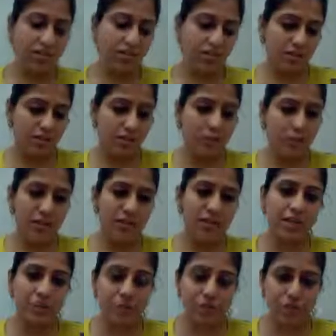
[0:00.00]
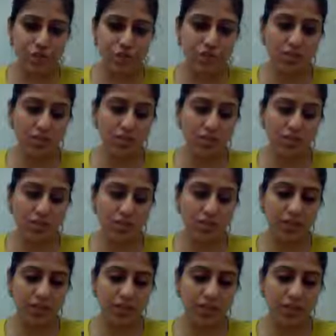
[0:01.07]
obtaining a position in this
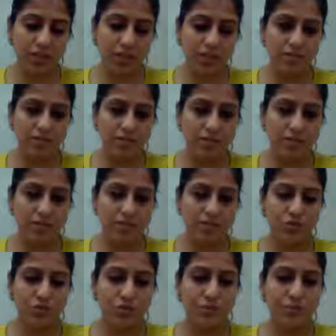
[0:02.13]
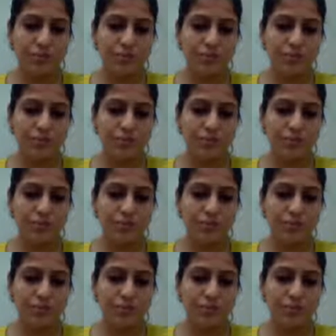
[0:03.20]
particular industry?